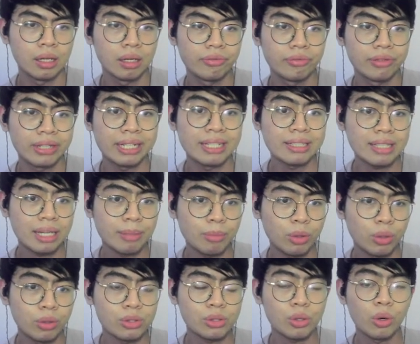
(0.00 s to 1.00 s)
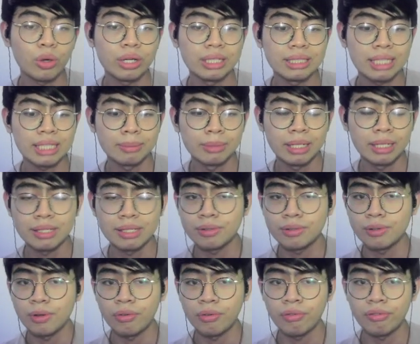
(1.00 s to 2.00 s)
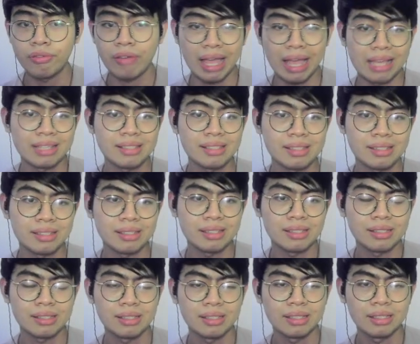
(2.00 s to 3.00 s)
fitting time or a scoring time that is fast,